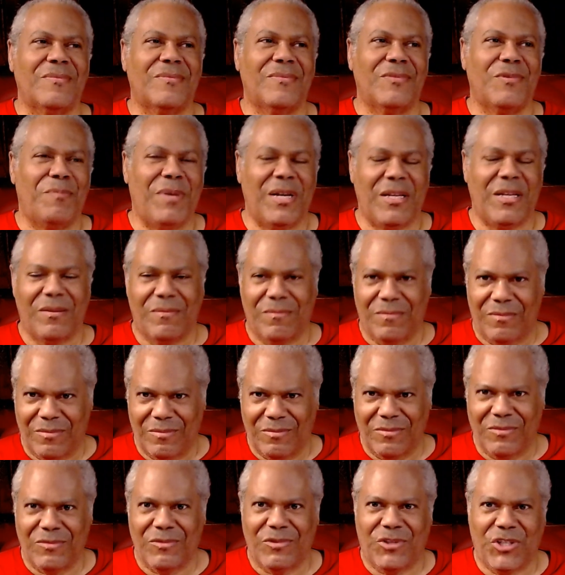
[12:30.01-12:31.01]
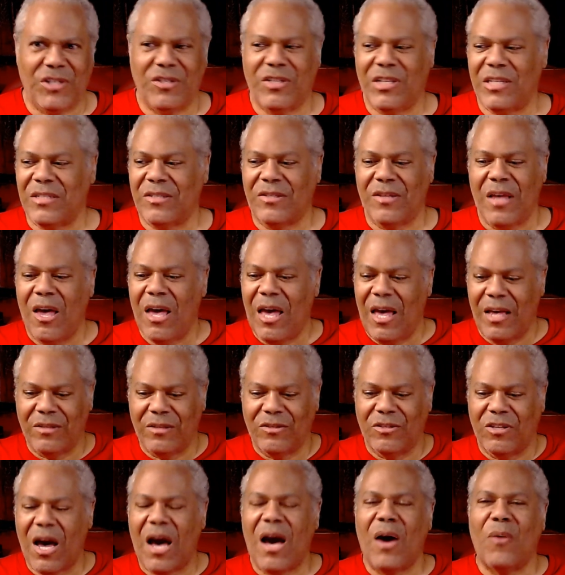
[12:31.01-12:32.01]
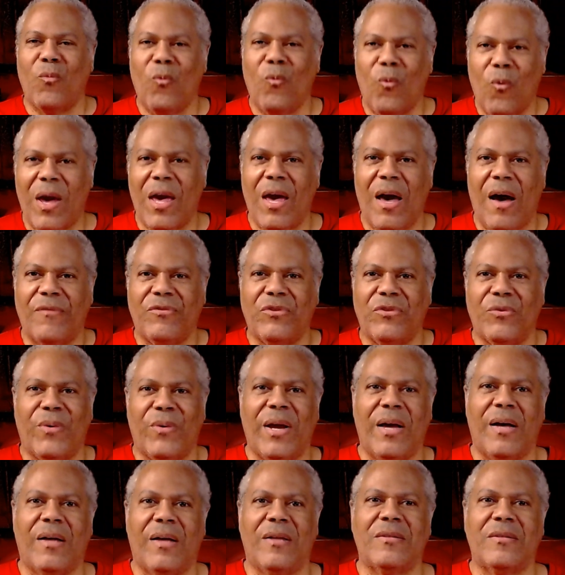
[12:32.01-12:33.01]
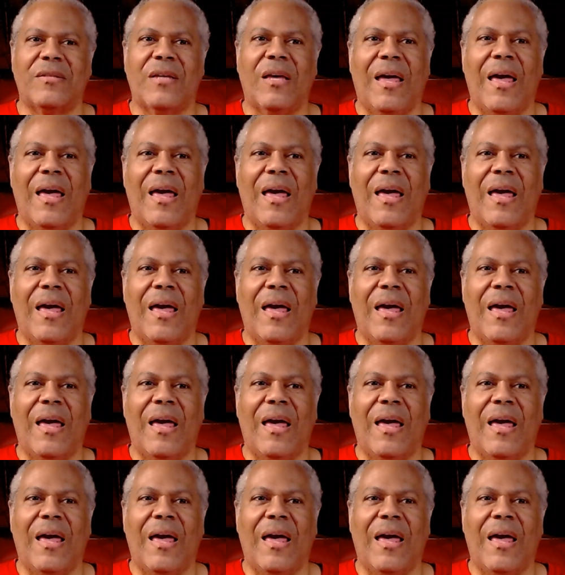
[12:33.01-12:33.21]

But she just has gone way off the rails.